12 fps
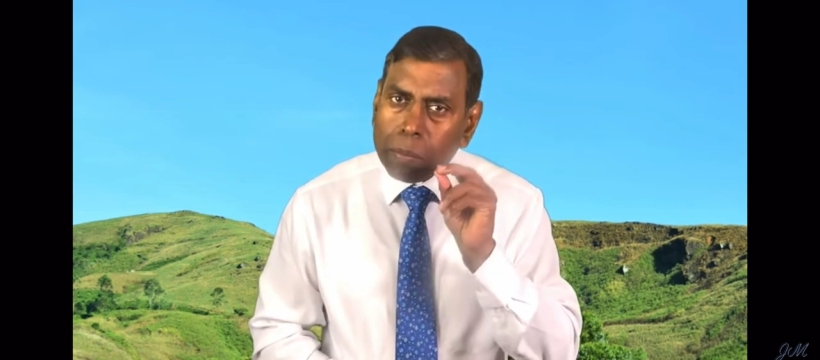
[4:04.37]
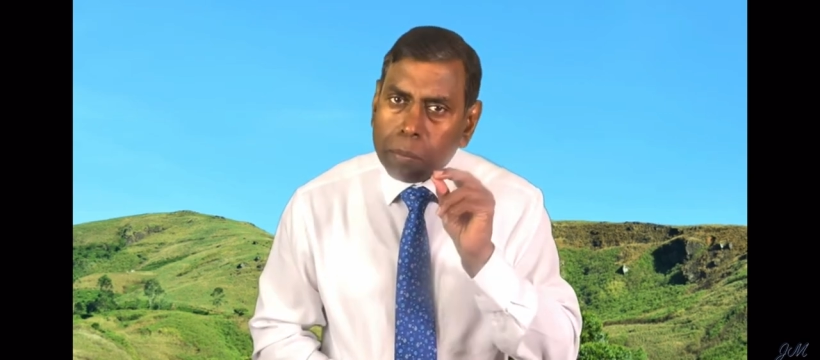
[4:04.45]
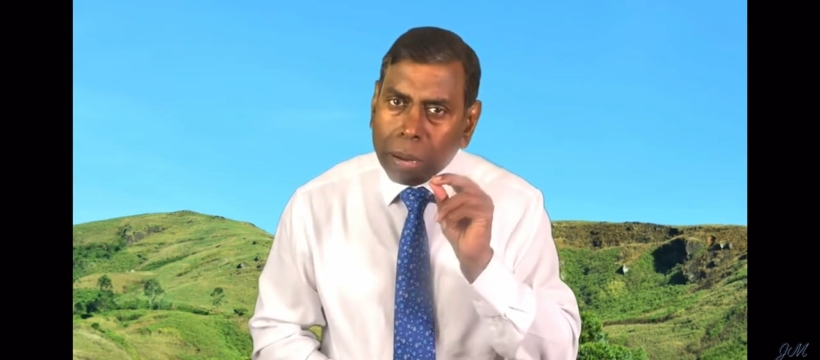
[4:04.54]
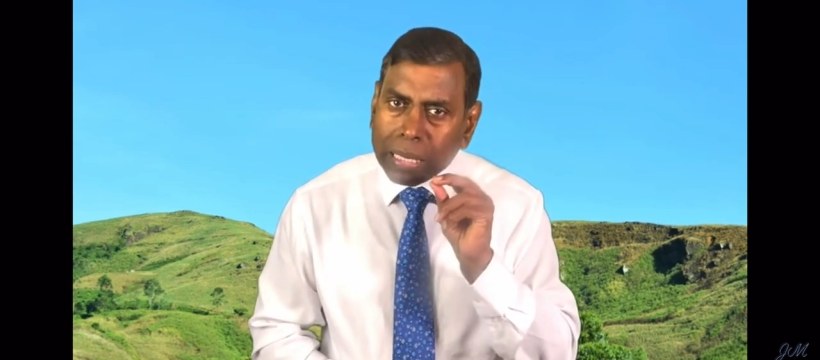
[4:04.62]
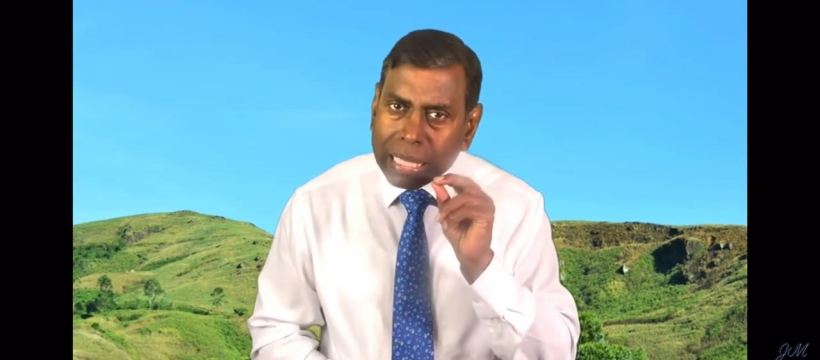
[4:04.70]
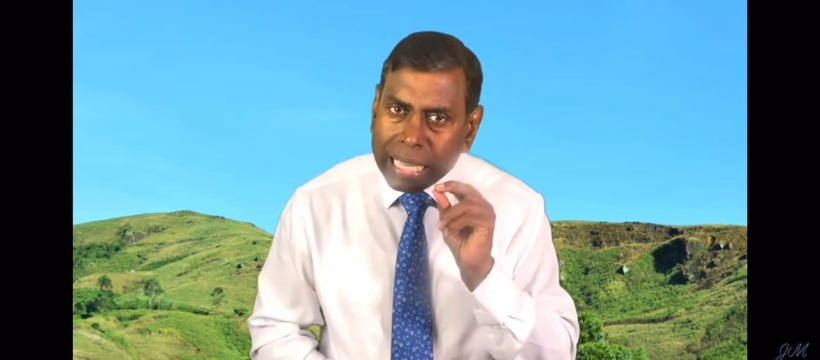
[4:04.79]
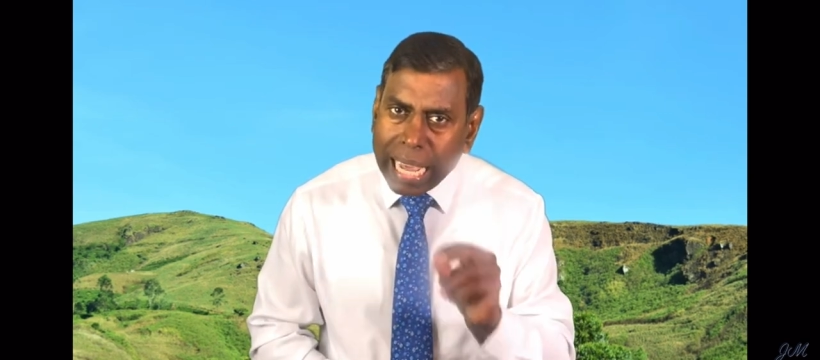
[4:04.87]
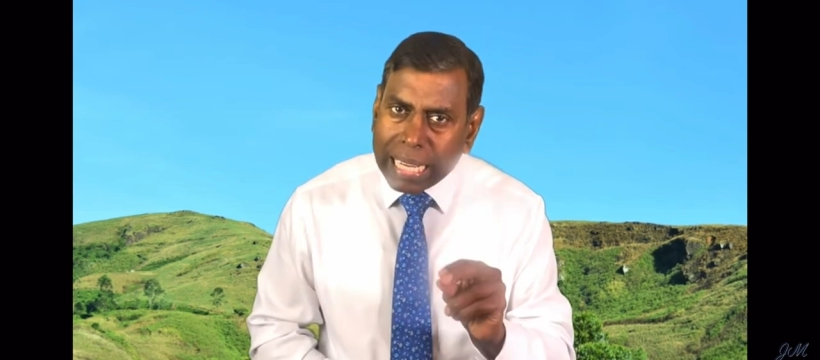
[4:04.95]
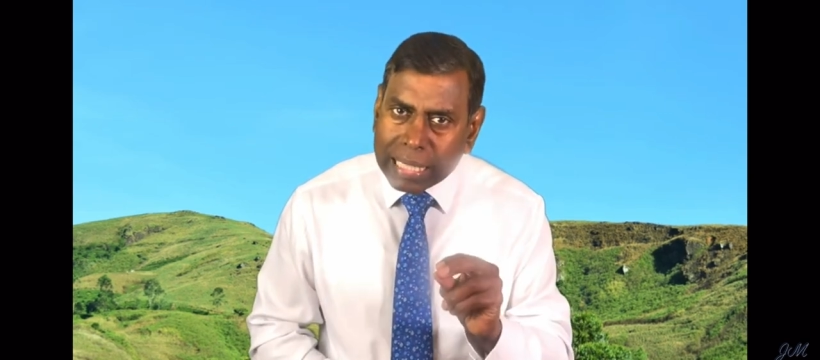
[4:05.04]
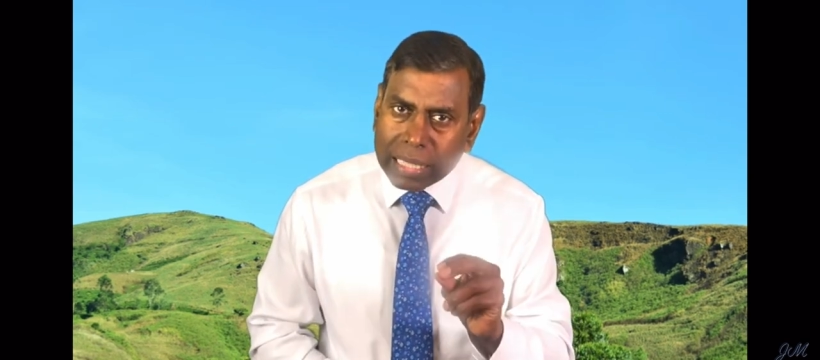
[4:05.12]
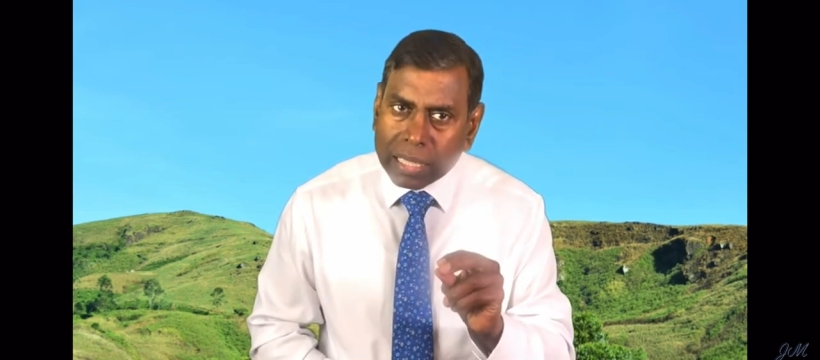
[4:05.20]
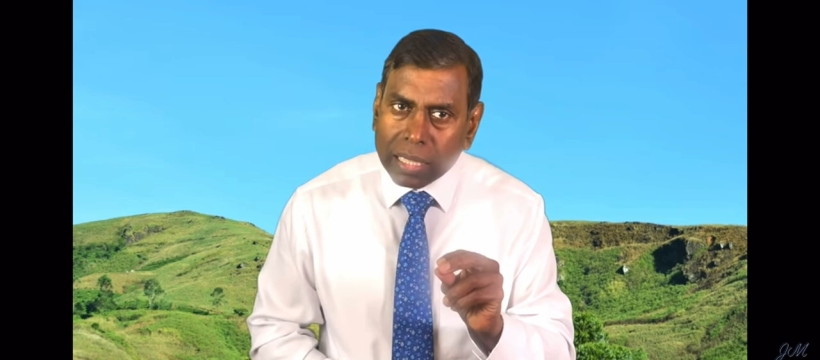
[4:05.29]
But
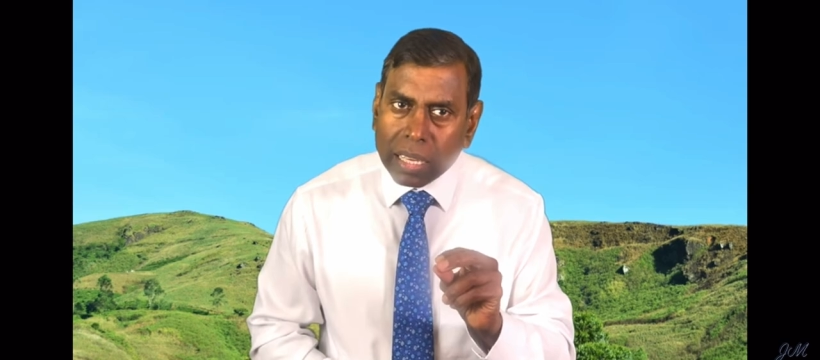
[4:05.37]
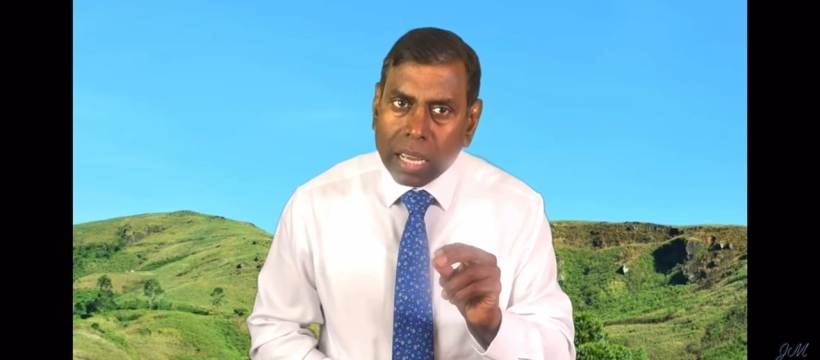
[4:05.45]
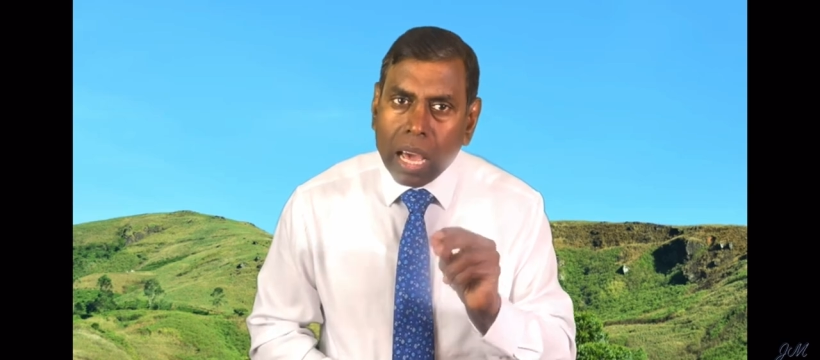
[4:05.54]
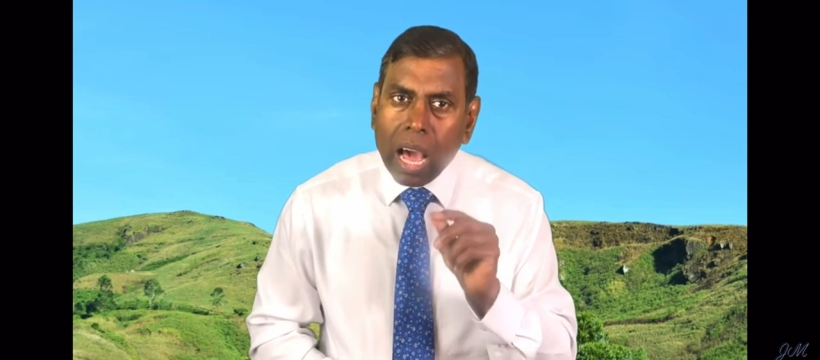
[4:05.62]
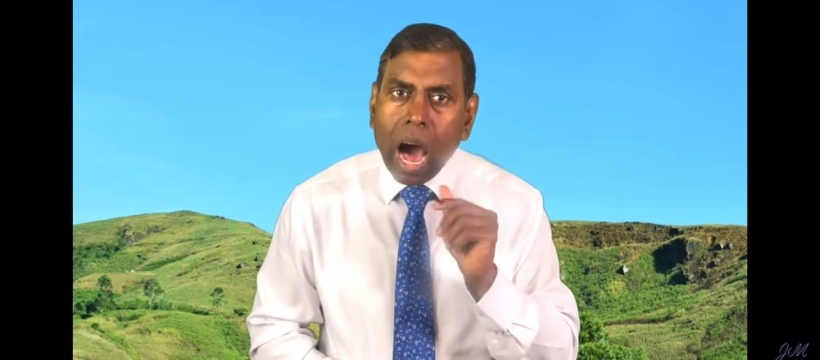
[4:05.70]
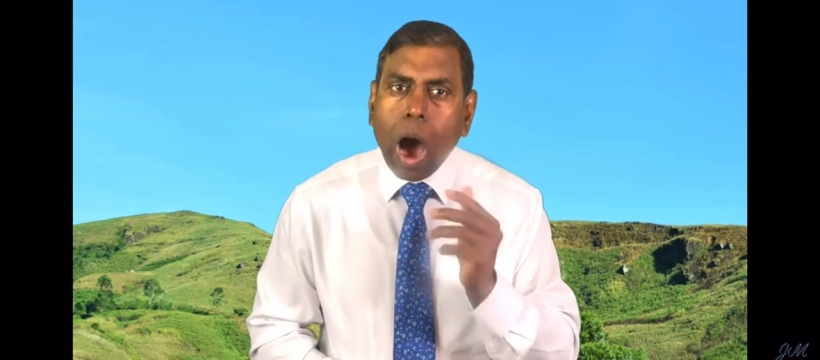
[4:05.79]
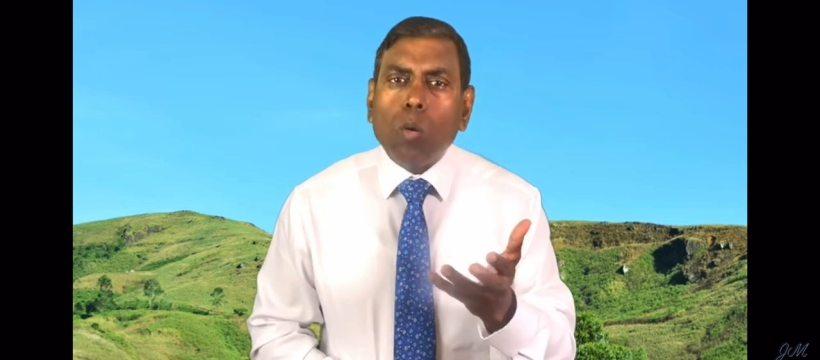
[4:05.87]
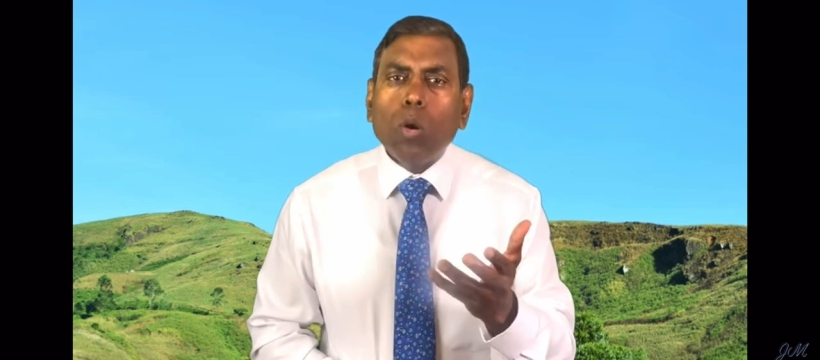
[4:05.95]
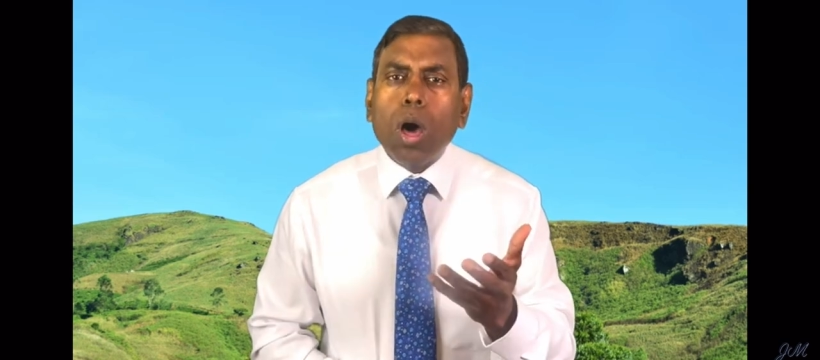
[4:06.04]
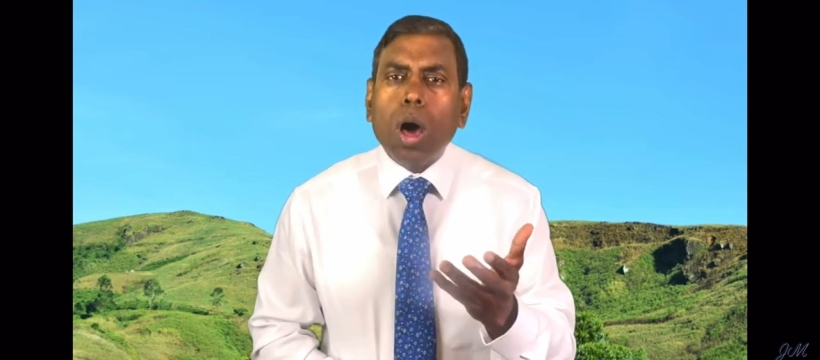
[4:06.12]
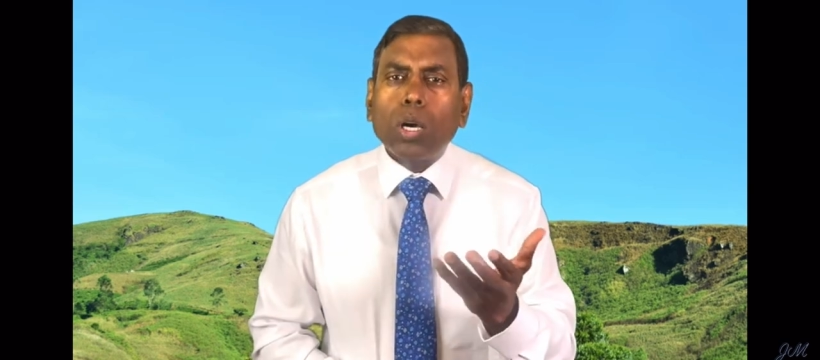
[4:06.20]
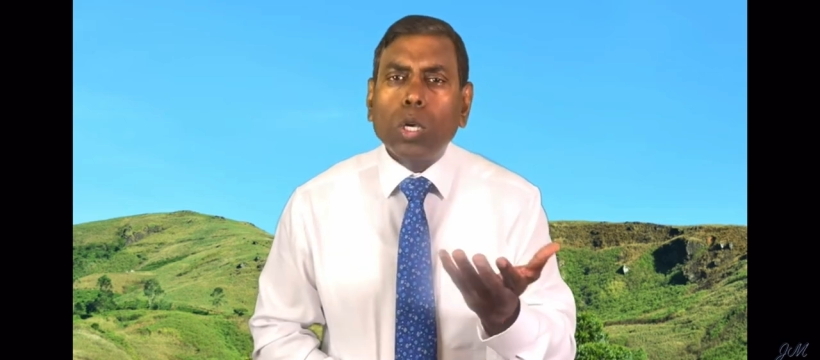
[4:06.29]
yet, how long